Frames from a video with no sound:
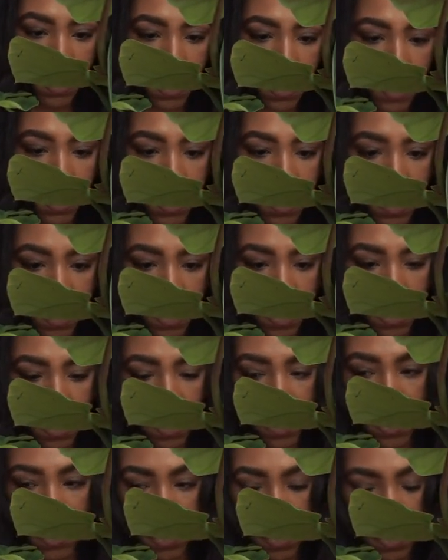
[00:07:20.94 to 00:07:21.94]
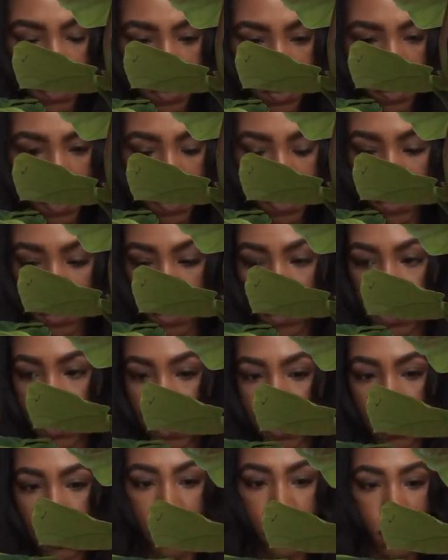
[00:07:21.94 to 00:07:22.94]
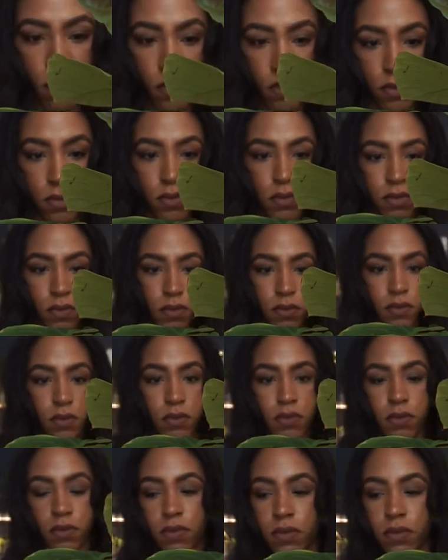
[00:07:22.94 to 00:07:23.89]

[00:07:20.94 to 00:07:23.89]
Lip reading: (silence)